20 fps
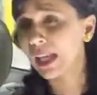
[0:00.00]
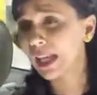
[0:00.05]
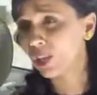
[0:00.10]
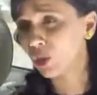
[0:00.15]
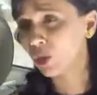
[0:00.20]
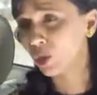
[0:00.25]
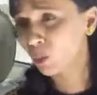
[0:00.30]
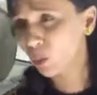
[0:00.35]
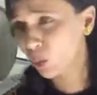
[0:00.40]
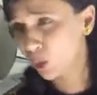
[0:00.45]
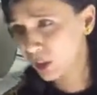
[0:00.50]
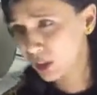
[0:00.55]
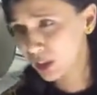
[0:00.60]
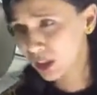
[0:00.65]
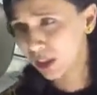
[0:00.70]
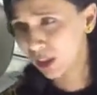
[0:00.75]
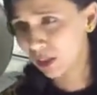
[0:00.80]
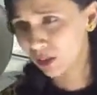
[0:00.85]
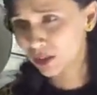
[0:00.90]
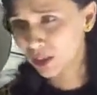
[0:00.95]
And like you
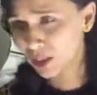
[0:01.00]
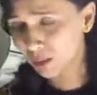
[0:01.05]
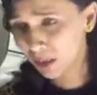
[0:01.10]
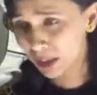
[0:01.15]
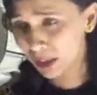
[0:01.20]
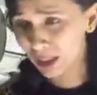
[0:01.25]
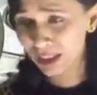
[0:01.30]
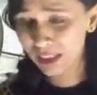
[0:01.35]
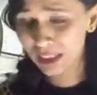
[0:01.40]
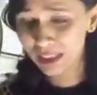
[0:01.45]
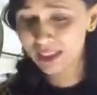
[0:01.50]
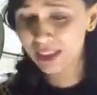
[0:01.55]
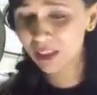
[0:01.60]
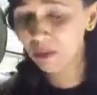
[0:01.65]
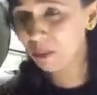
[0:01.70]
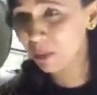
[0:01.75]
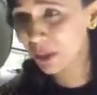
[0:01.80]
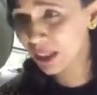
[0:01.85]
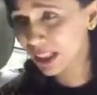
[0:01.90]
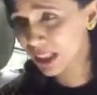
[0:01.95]
pointed out, I mean, these are
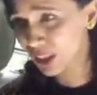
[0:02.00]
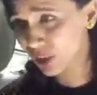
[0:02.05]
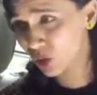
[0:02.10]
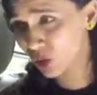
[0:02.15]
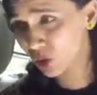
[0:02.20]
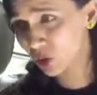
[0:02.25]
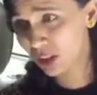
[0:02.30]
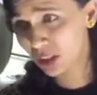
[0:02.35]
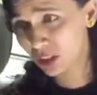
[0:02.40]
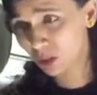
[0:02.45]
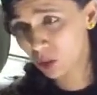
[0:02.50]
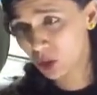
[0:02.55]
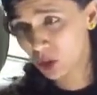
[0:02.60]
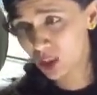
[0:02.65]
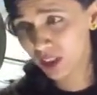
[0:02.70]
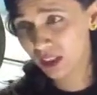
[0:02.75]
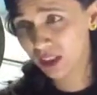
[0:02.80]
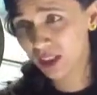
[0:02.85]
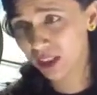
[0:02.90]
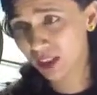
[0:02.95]
big issues,
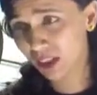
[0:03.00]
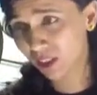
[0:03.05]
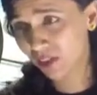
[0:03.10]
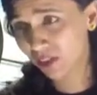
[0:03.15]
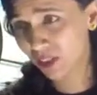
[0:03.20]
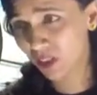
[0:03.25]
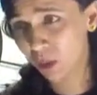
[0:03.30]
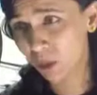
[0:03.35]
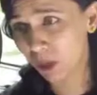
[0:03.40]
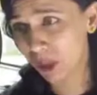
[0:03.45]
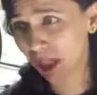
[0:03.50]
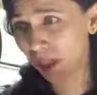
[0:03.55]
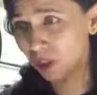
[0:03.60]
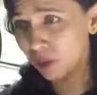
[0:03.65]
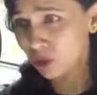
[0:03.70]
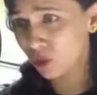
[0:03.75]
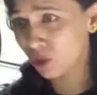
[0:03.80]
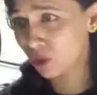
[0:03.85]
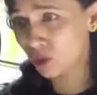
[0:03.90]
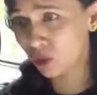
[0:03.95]
especially in South Africa. We had
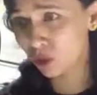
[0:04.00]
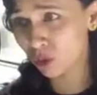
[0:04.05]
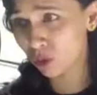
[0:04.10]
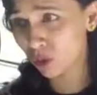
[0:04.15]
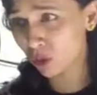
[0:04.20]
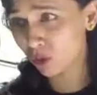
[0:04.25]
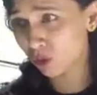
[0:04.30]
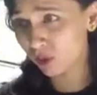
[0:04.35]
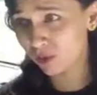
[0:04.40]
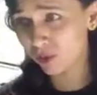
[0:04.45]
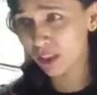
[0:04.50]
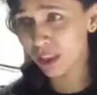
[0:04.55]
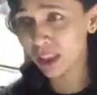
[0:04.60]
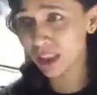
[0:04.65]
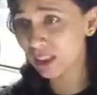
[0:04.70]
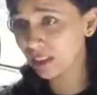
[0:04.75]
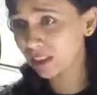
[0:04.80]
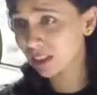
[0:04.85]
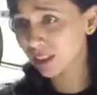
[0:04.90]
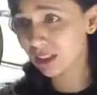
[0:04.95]
those 2 horrific
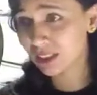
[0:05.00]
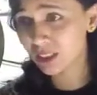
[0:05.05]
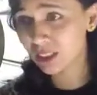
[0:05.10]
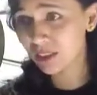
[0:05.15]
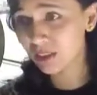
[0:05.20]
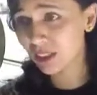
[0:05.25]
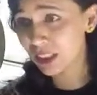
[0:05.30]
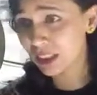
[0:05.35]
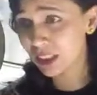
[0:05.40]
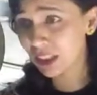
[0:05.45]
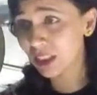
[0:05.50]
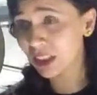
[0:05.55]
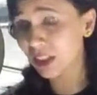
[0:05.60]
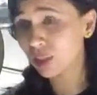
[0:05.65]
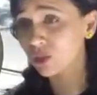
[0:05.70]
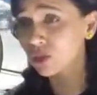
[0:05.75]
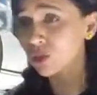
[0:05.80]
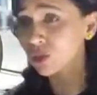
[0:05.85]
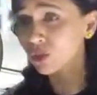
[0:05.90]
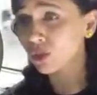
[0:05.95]
incidents recently.
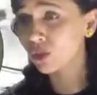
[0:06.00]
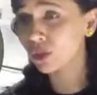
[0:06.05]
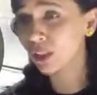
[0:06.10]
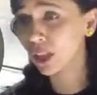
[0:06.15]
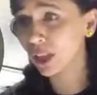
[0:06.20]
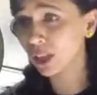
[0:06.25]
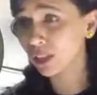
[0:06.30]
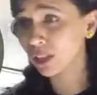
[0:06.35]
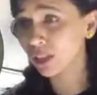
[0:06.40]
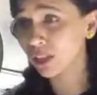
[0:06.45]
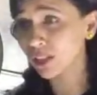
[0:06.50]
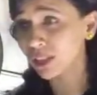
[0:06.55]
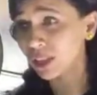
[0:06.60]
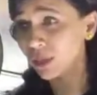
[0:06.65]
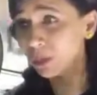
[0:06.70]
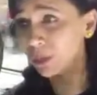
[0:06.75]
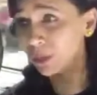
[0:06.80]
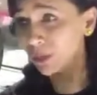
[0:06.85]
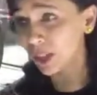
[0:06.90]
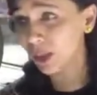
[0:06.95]
Those 2 young girls
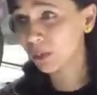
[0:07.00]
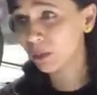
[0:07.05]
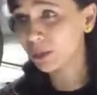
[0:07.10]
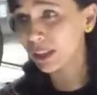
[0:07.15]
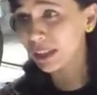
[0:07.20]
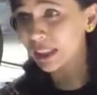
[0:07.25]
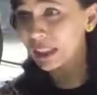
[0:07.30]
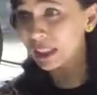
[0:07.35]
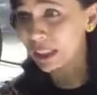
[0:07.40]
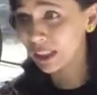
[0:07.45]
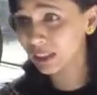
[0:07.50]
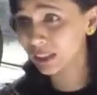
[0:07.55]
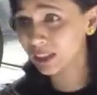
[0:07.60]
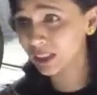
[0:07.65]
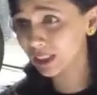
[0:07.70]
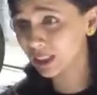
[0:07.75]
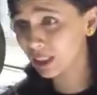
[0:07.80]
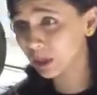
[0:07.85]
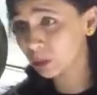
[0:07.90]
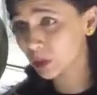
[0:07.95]
that were raped and killed
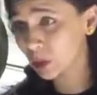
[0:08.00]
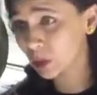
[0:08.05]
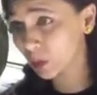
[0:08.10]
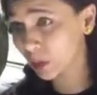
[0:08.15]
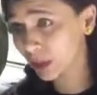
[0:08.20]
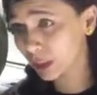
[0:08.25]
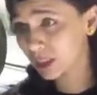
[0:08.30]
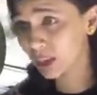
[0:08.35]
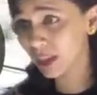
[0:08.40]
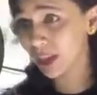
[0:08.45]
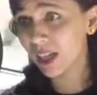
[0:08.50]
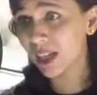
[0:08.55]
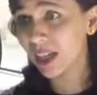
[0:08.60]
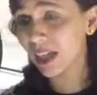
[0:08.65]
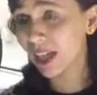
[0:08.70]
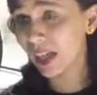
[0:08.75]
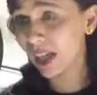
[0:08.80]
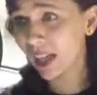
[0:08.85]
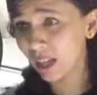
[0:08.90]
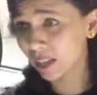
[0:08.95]
in Deep Sloot
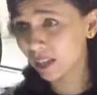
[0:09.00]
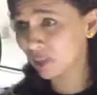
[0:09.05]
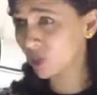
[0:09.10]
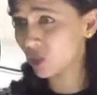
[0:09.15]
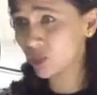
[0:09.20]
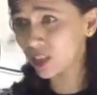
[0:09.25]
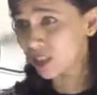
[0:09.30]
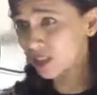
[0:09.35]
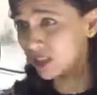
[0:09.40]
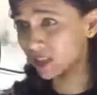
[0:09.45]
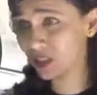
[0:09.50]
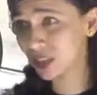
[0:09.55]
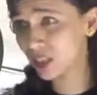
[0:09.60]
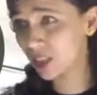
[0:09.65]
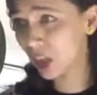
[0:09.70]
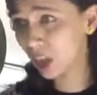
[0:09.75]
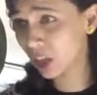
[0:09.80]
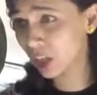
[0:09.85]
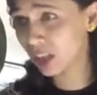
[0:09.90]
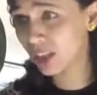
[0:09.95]
and just
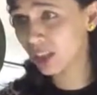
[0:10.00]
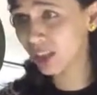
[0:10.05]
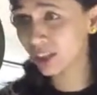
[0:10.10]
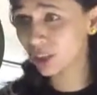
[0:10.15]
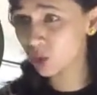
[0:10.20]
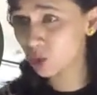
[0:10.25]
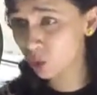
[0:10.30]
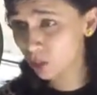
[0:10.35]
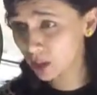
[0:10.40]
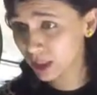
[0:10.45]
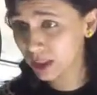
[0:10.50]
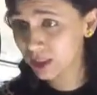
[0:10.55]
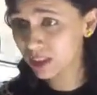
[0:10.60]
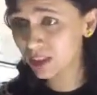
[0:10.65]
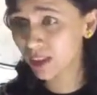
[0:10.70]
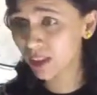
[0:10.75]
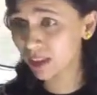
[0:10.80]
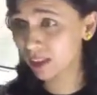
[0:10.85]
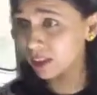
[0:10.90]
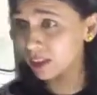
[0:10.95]
discarded in a
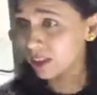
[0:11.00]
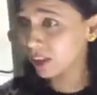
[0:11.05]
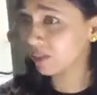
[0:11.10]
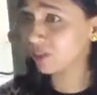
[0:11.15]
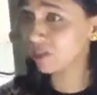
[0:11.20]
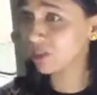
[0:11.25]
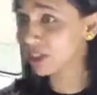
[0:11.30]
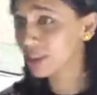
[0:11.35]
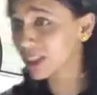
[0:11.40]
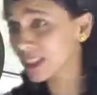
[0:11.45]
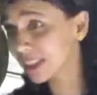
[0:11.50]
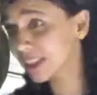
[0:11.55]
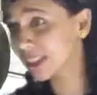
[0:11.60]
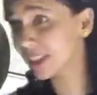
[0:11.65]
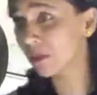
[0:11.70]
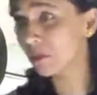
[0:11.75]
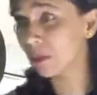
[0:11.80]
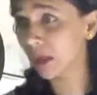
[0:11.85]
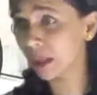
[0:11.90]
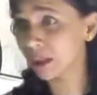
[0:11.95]
toilet. And the infant, less
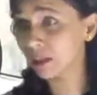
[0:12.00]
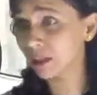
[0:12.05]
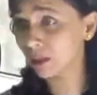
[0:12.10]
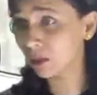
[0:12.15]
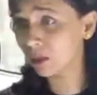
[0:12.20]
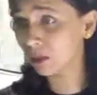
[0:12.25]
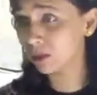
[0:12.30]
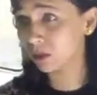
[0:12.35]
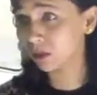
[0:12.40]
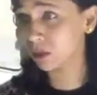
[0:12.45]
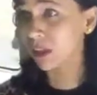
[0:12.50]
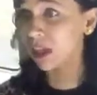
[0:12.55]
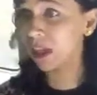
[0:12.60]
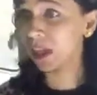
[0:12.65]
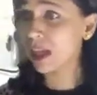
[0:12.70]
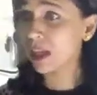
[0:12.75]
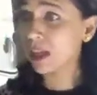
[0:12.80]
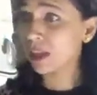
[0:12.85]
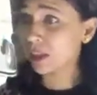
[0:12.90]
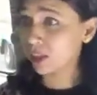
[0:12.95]
than a month-old,
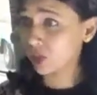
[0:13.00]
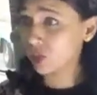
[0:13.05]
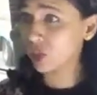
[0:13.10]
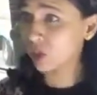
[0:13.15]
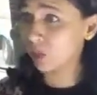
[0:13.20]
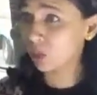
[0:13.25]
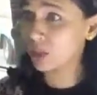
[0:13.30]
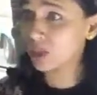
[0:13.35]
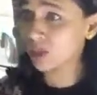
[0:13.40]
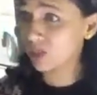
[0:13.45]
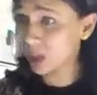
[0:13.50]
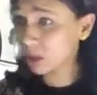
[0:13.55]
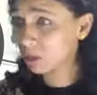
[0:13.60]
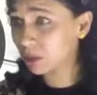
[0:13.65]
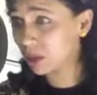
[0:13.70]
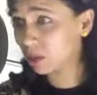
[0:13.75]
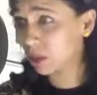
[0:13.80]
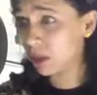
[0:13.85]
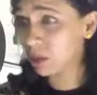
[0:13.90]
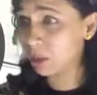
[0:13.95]
she was
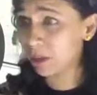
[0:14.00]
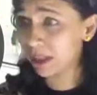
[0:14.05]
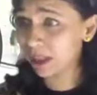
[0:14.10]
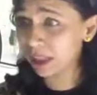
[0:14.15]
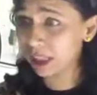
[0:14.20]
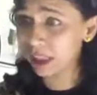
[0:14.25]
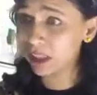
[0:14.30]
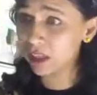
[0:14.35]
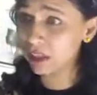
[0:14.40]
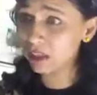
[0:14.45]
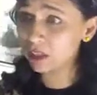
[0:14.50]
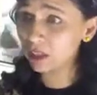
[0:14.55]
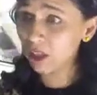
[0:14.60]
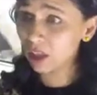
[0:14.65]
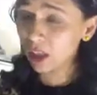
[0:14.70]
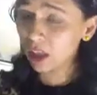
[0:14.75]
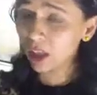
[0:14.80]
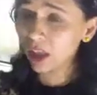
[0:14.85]
raped as well by her uncle.